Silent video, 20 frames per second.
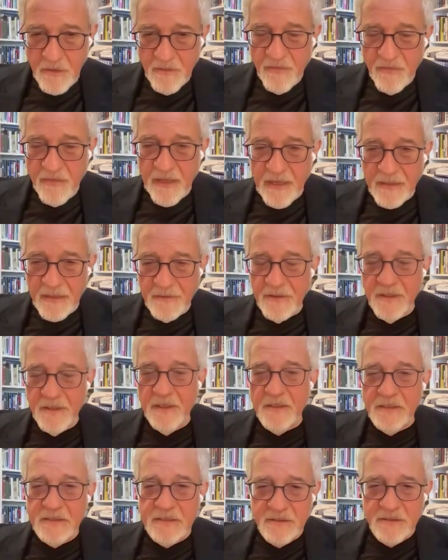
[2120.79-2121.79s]
That
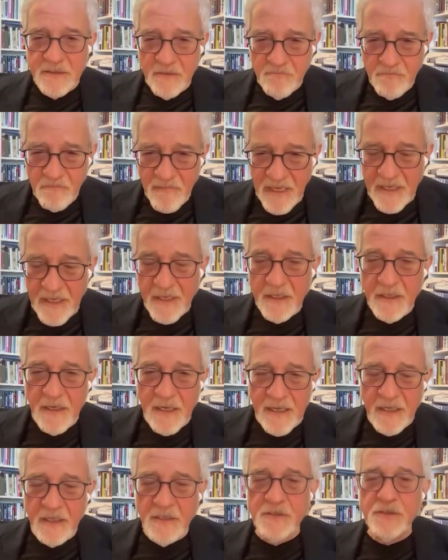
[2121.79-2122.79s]
is the main
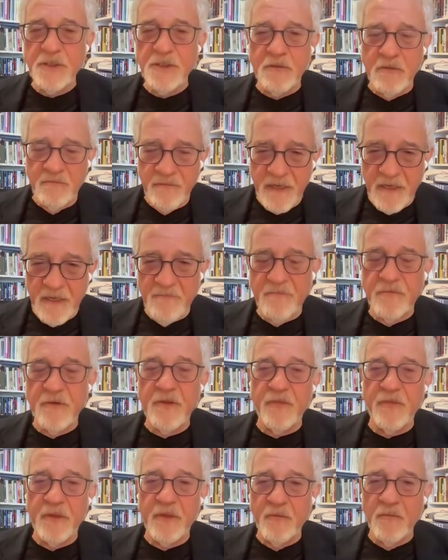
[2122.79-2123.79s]
engine of
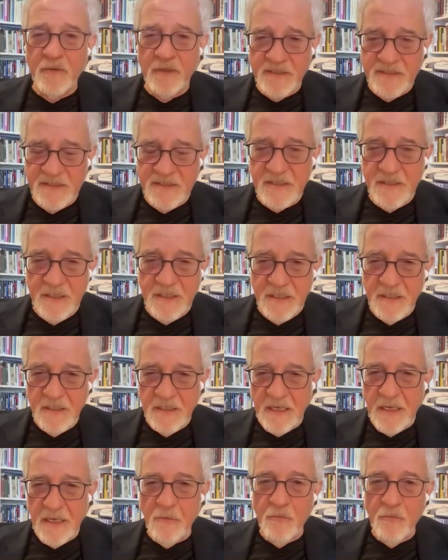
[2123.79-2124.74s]
everything we are seeing now.